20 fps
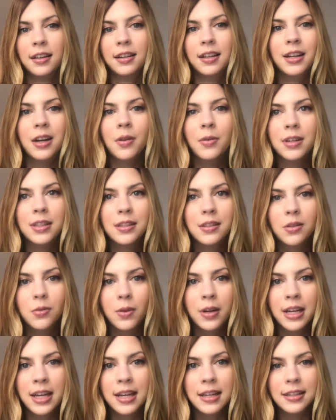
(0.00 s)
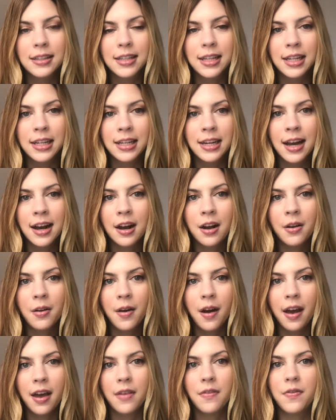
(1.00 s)
it's 2018
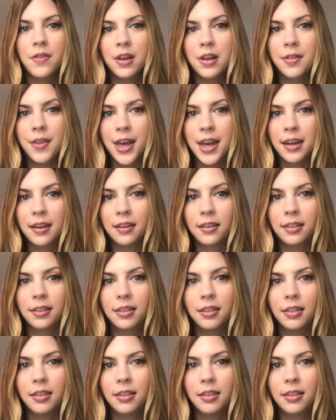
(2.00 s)
now. I feel like,